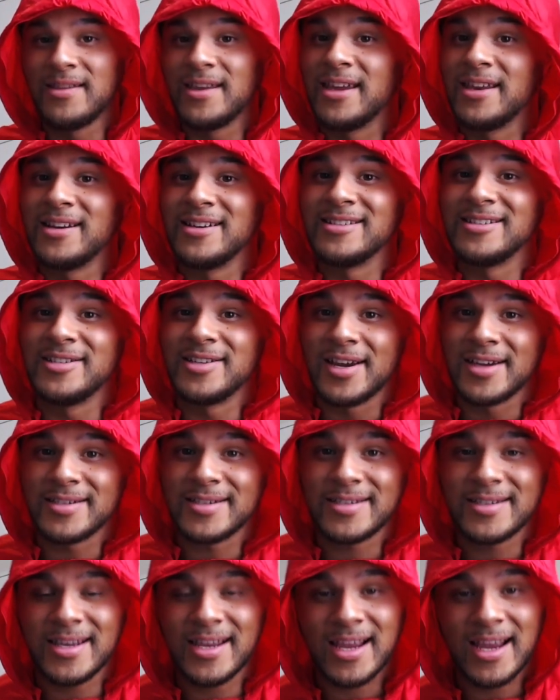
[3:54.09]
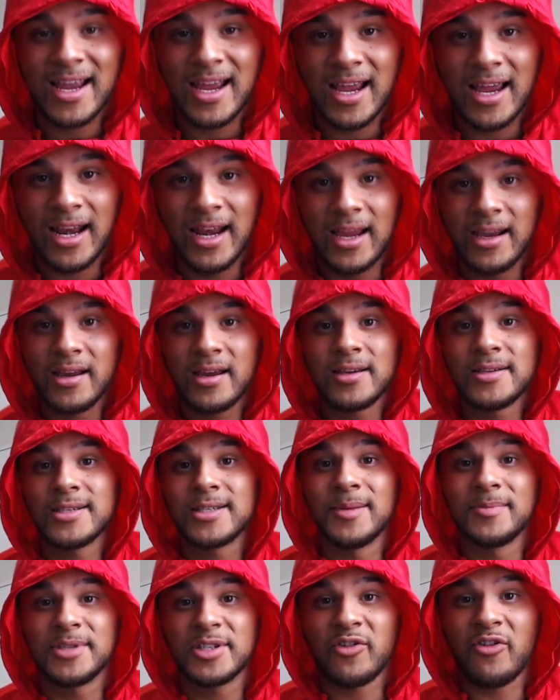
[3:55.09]
then just click
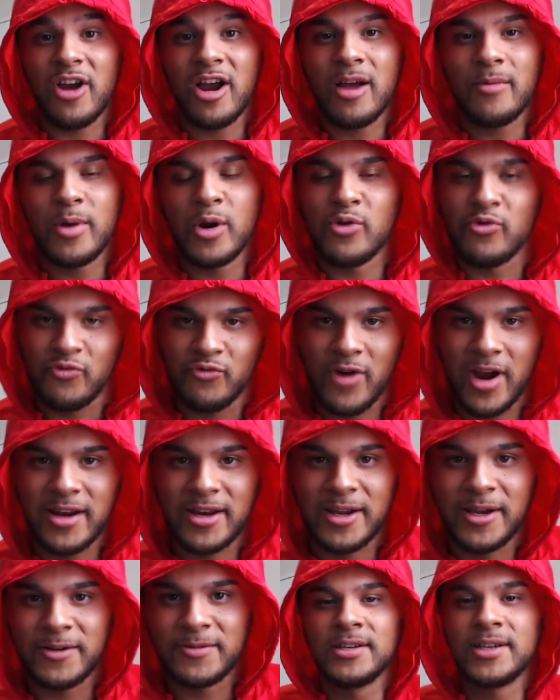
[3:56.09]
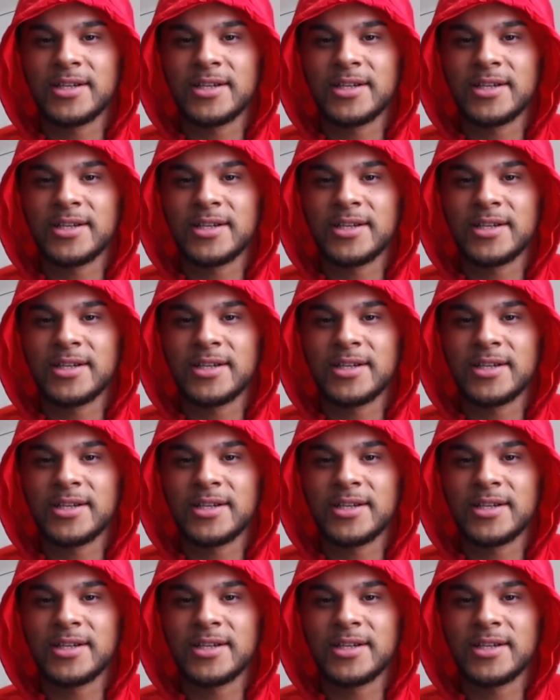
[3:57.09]
subscribe right now.